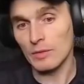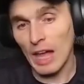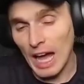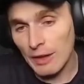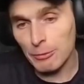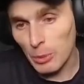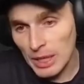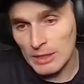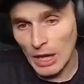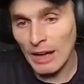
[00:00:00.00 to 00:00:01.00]
I've
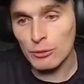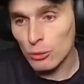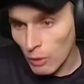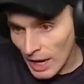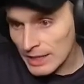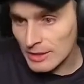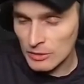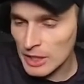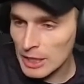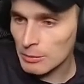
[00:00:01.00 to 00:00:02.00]
grinded
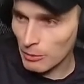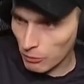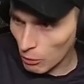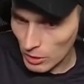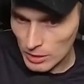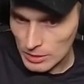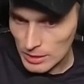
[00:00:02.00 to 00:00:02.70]
League before.